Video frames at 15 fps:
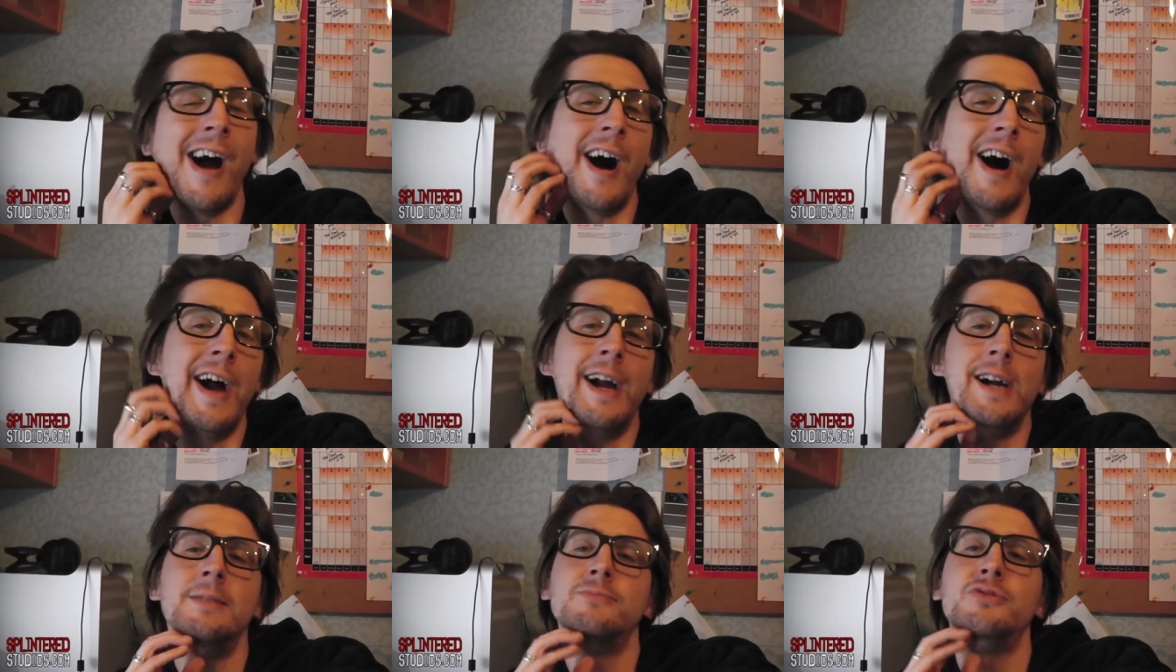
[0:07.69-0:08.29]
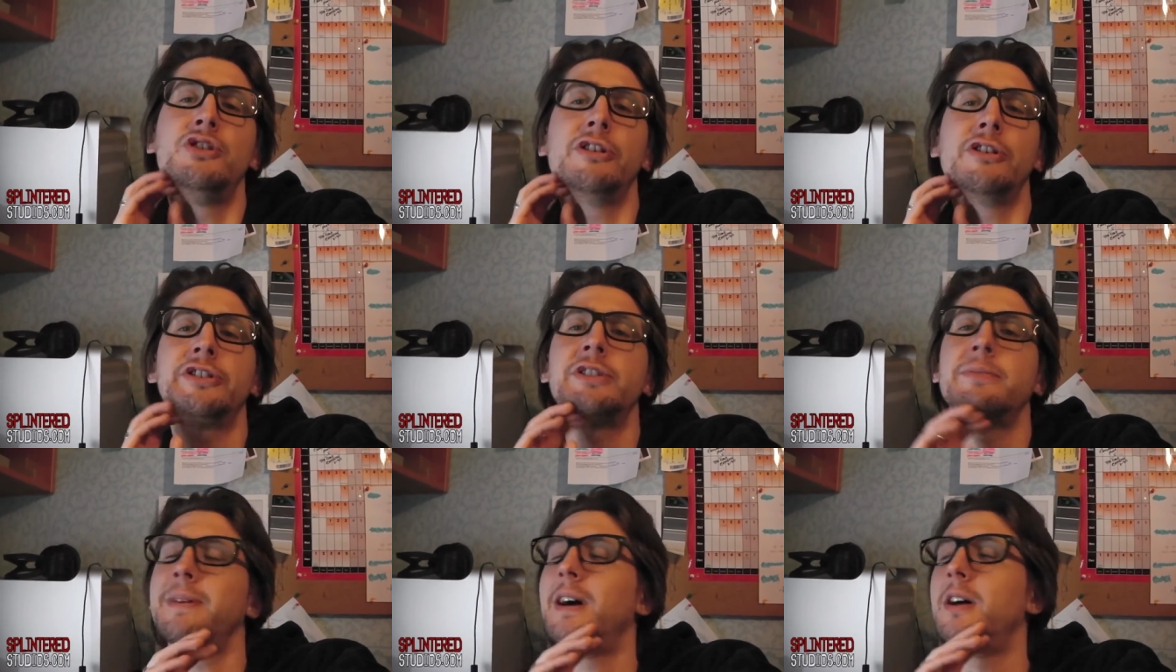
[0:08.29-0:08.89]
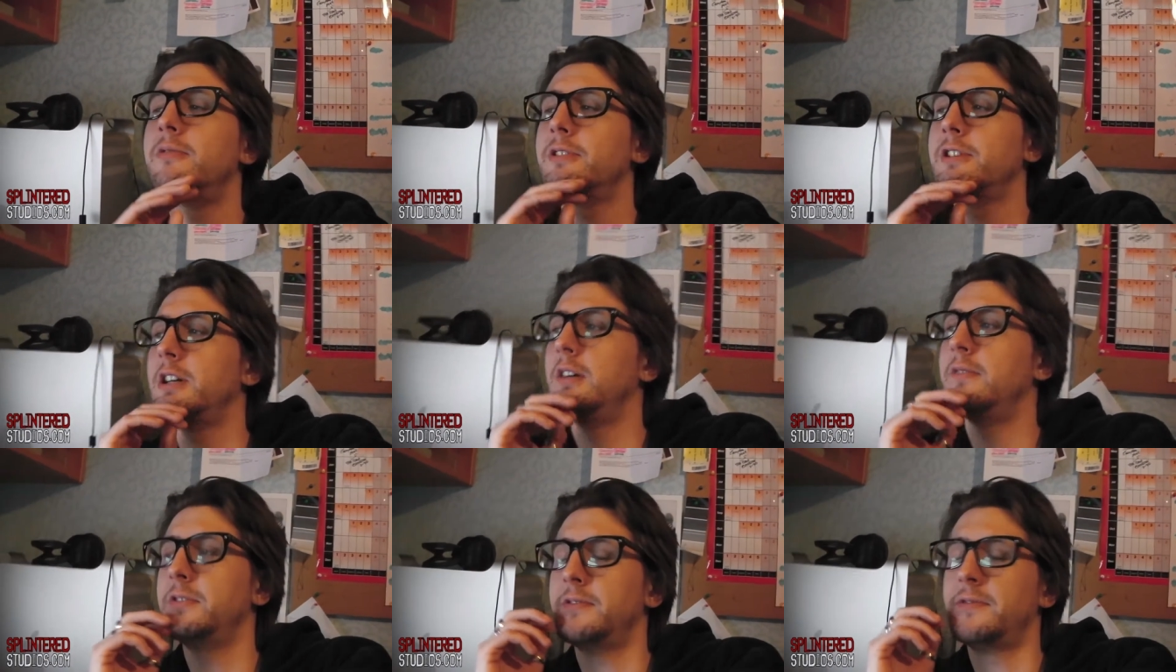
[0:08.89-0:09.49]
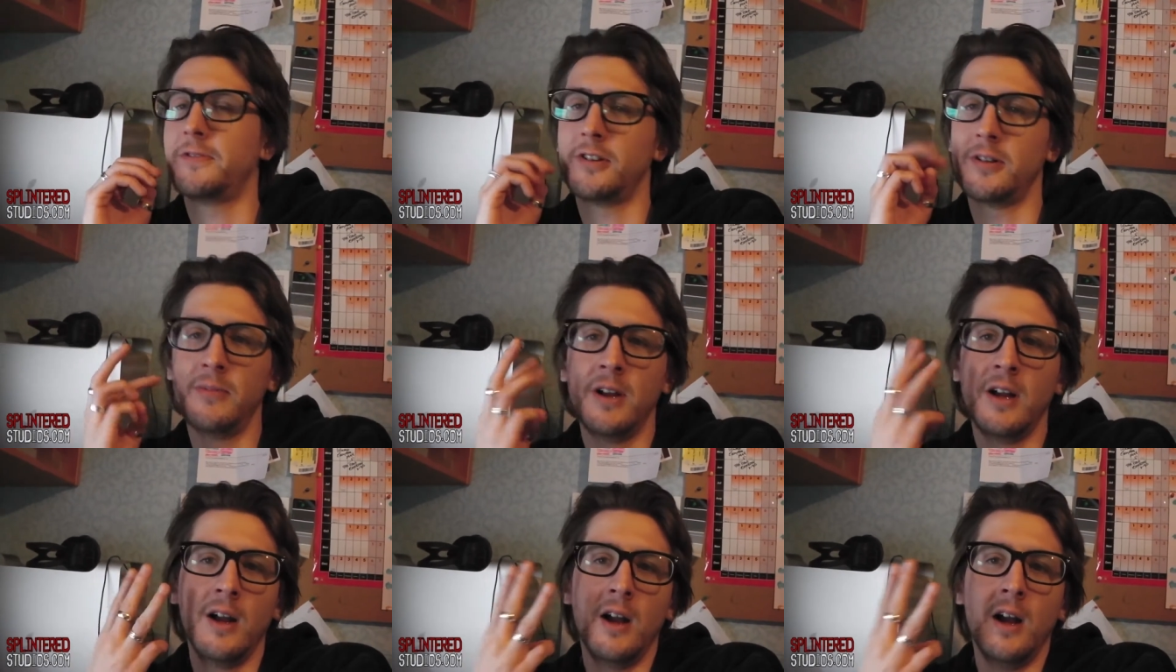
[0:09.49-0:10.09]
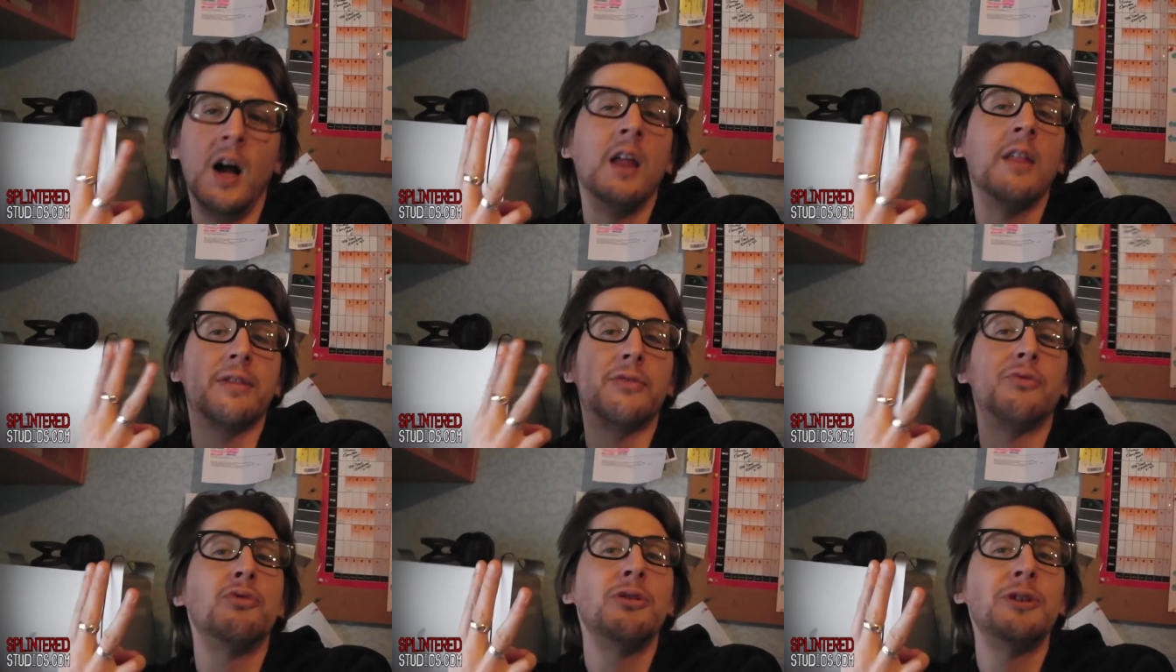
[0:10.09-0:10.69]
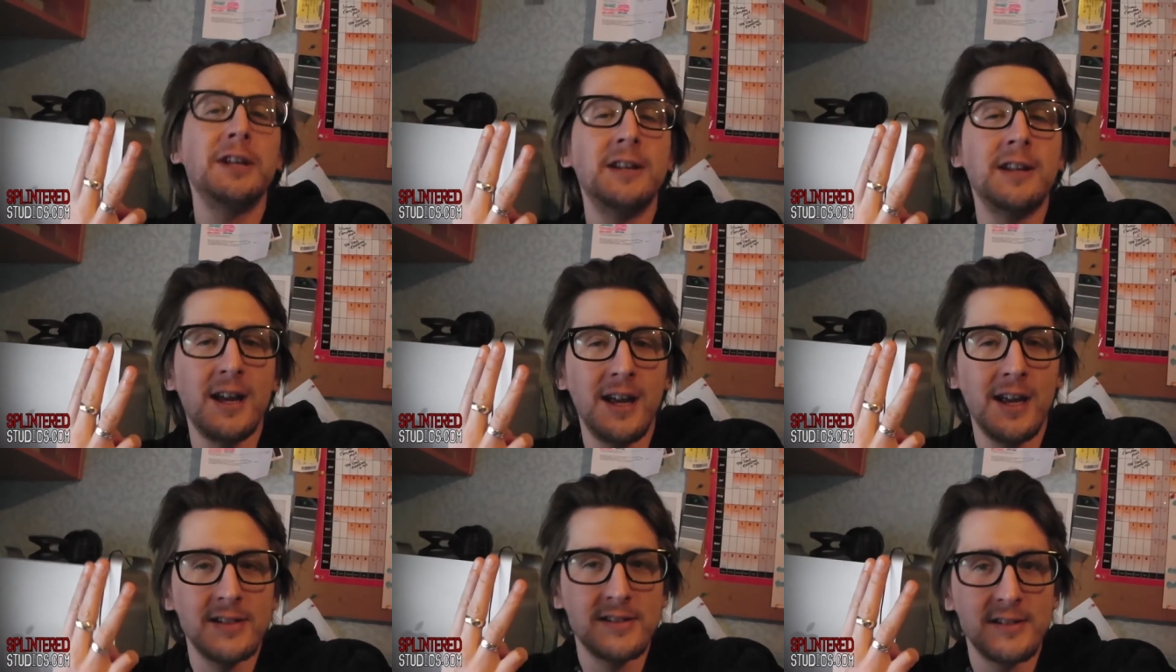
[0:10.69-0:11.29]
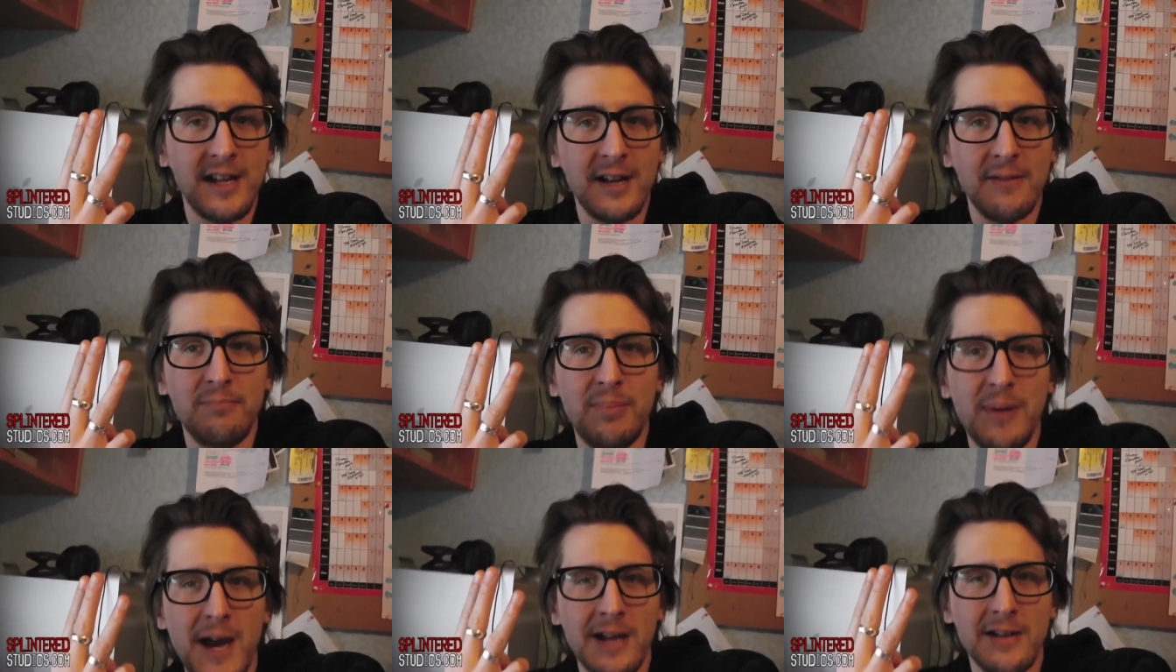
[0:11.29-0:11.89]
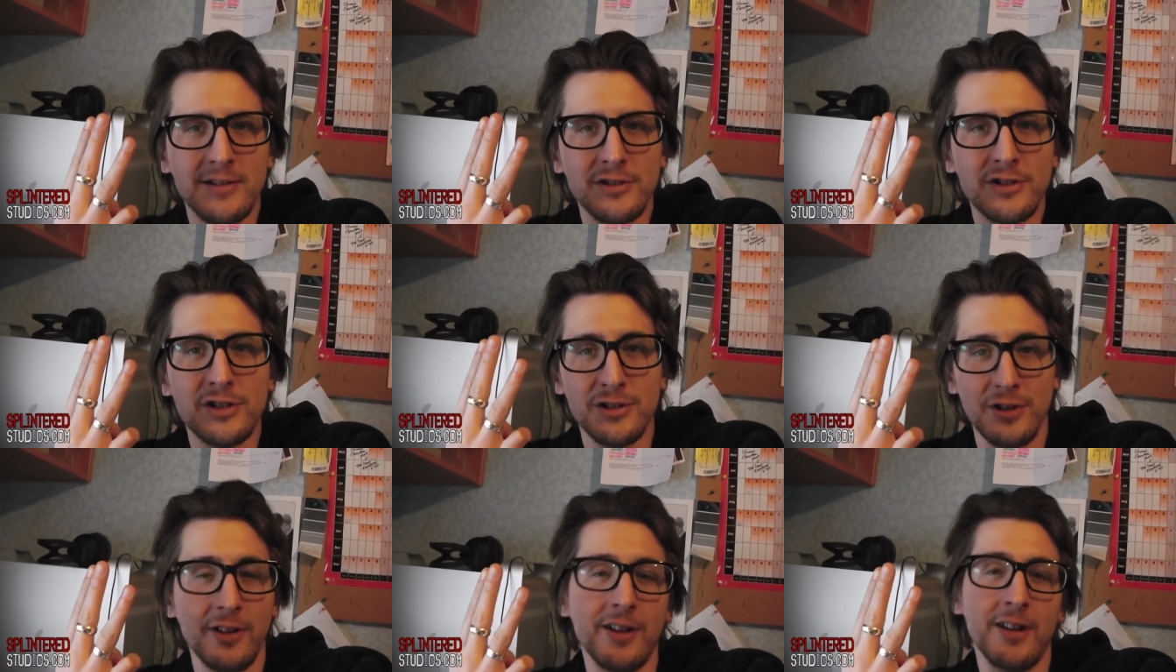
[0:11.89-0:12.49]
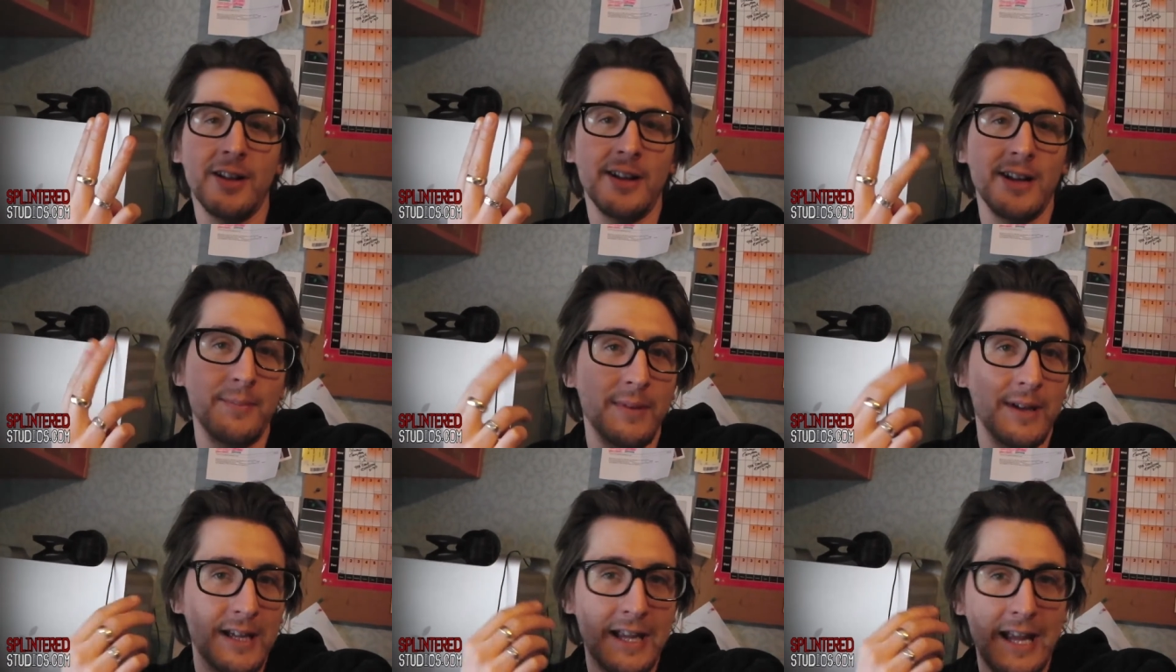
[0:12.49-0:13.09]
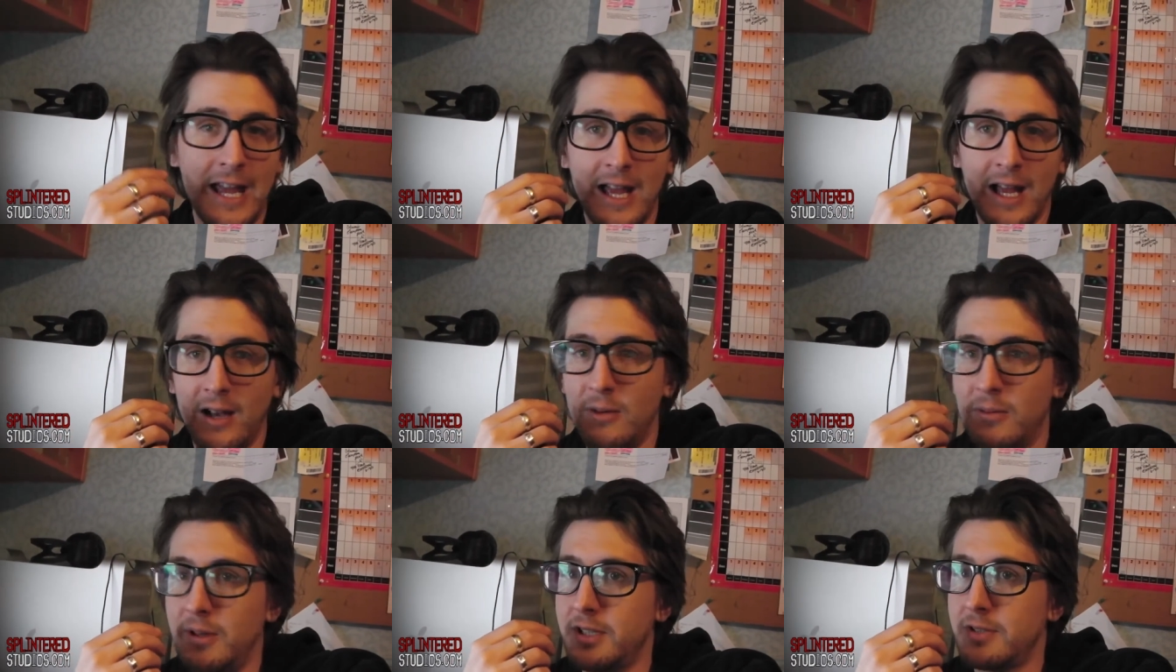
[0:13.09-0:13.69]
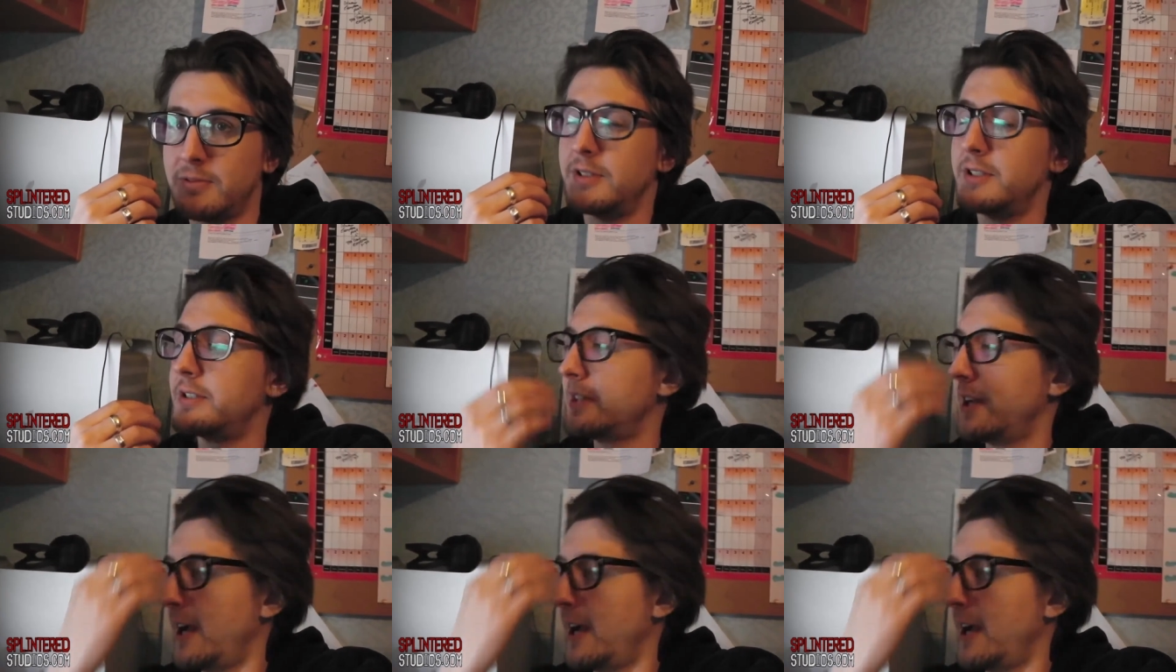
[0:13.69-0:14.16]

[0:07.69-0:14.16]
I am just about recovered from 3 days in bed solidly being ill, which was